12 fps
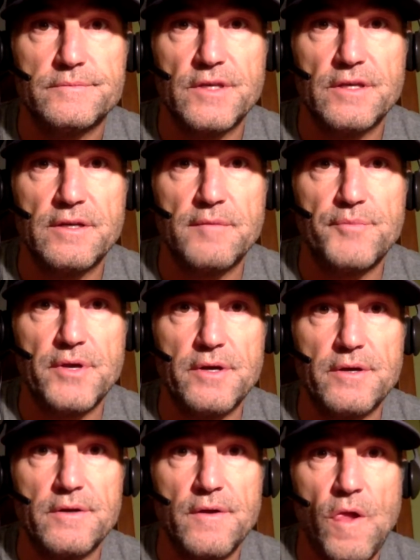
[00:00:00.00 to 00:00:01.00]
getting up
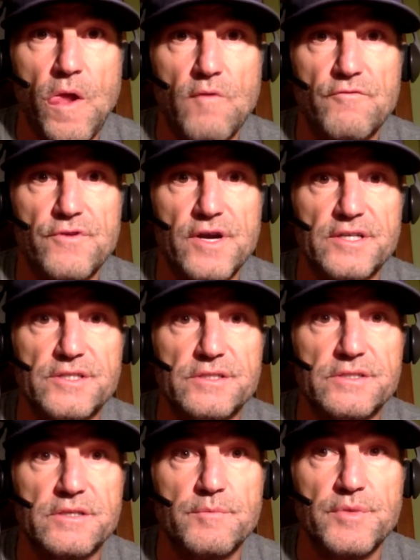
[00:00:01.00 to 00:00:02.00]
there fresh
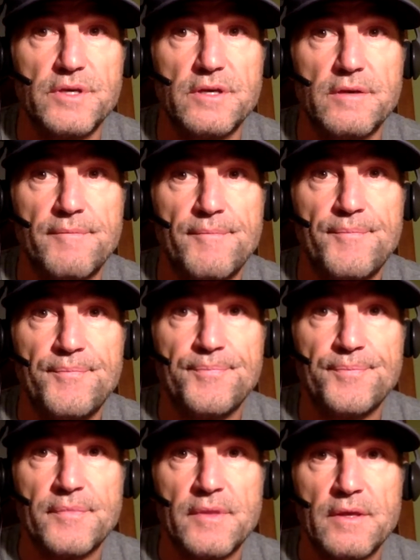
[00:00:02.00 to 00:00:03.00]
as can be.
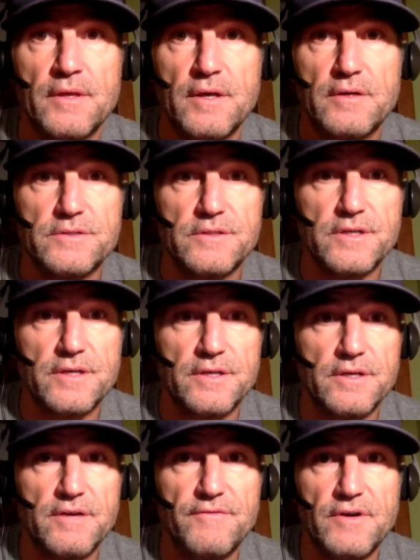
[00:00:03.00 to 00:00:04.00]
I was looking
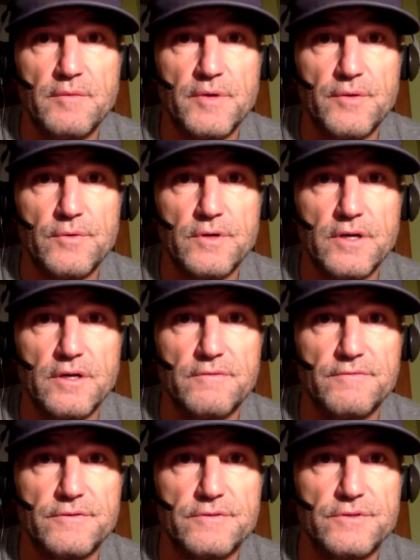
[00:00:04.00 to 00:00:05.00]
here. I found my
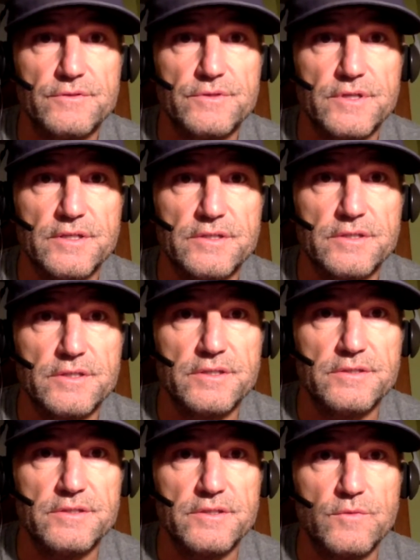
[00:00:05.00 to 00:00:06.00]
workout for Tuesday. It's an
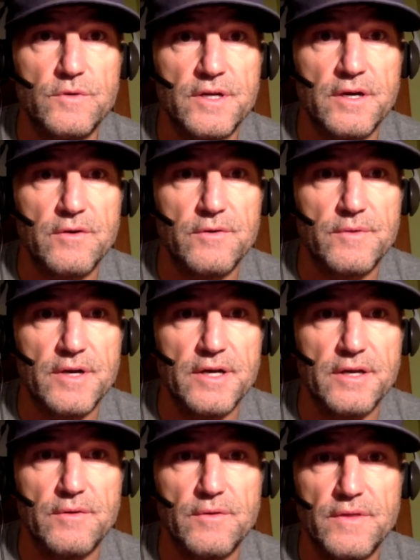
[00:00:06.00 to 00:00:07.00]
easy 1-hour
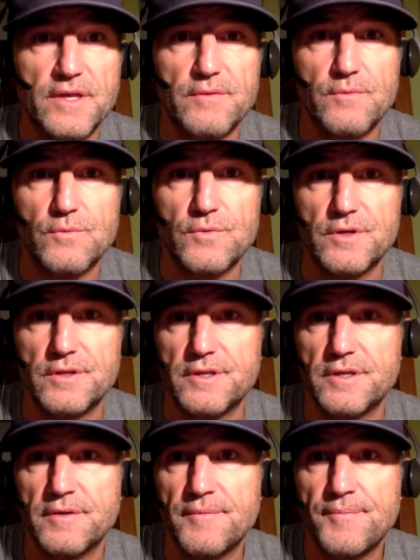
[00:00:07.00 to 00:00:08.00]
ride. That
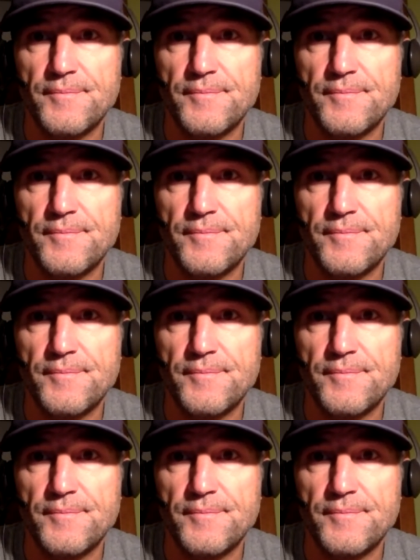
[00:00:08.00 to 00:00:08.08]
really